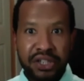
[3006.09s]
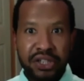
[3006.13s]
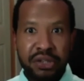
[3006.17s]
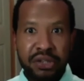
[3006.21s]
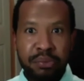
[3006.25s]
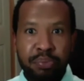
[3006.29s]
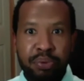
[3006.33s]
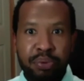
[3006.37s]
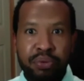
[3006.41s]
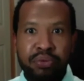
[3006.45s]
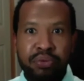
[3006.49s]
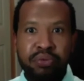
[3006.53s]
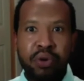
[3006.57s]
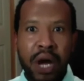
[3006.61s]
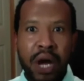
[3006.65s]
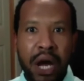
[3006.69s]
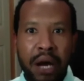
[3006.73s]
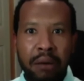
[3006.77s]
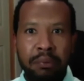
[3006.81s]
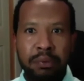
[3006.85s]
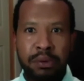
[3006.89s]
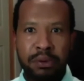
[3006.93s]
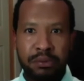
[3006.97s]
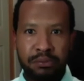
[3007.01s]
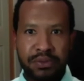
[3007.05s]
the
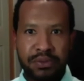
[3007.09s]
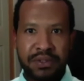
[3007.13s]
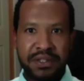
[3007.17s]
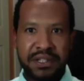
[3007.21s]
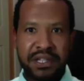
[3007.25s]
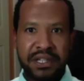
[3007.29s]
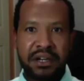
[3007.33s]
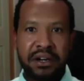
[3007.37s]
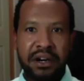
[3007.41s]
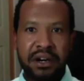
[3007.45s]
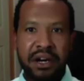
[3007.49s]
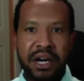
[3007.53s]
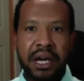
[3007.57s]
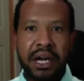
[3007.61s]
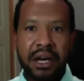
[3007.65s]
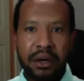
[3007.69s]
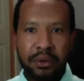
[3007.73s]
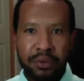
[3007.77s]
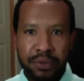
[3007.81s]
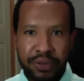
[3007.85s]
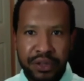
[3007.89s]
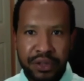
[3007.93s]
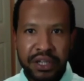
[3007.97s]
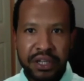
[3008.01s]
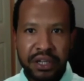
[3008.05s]
problems that are
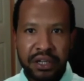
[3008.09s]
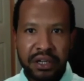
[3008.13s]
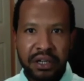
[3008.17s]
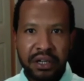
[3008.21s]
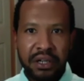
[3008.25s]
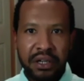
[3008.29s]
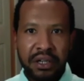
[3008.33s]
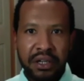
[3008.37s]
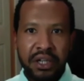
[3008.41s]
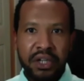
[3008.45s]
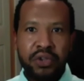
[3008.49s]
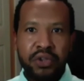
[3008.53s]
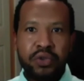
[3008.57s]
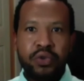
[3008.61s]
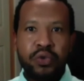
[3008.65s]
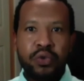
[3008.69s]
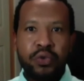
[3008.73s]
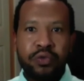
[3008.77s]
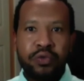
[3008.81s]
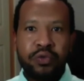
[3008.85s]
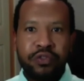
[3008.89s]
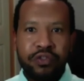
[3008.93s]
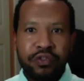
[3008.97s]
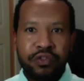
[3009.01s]
out there to